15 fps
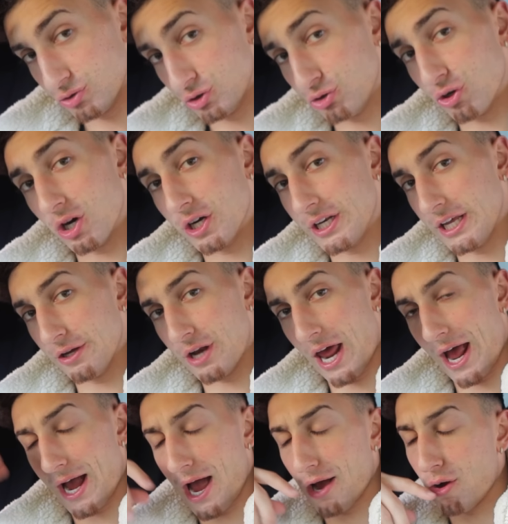drug deal
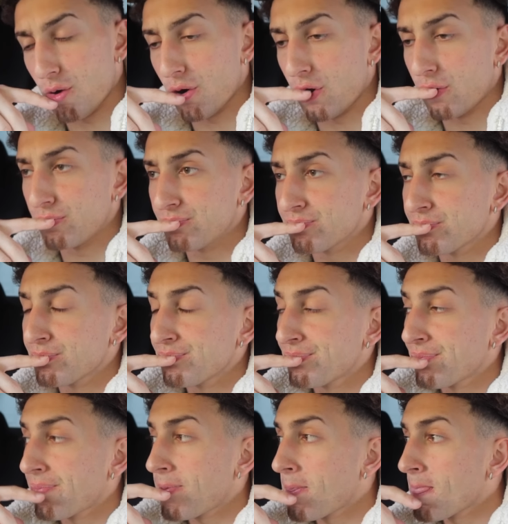that I got going
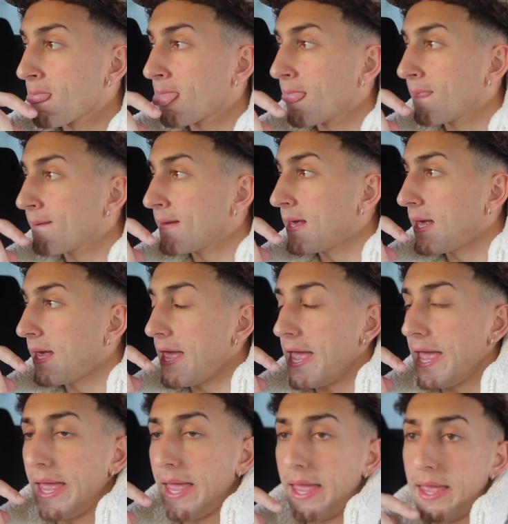
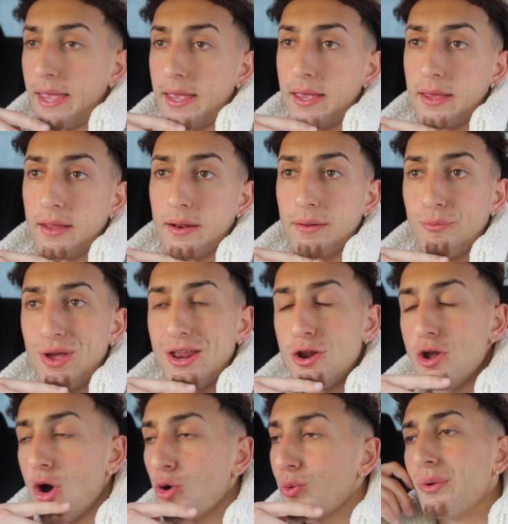on. And we
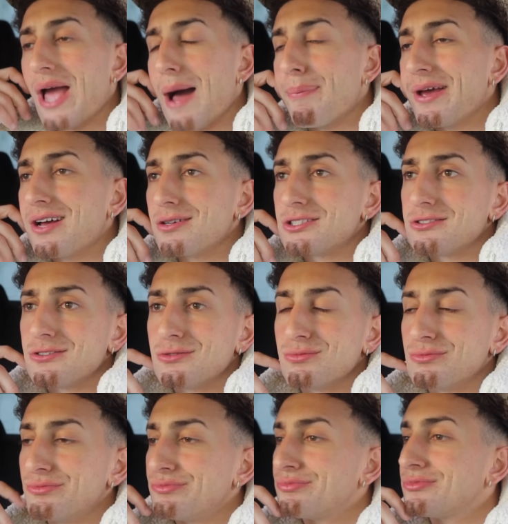know we gotta pick up
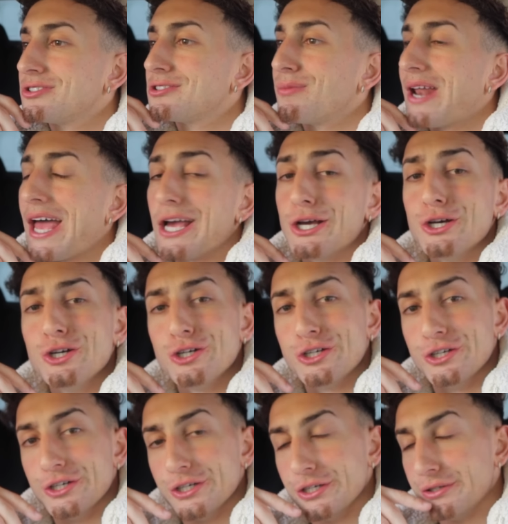some some of that good
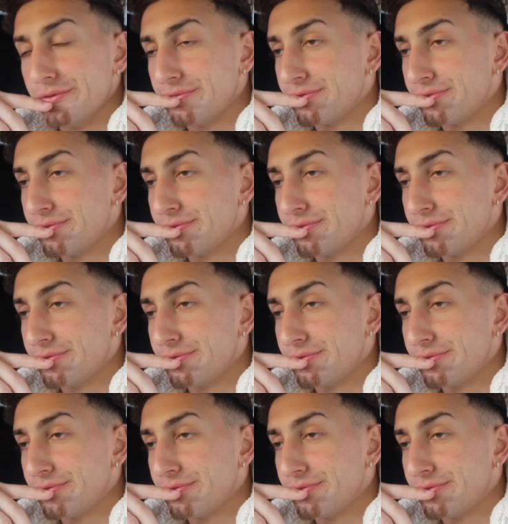good.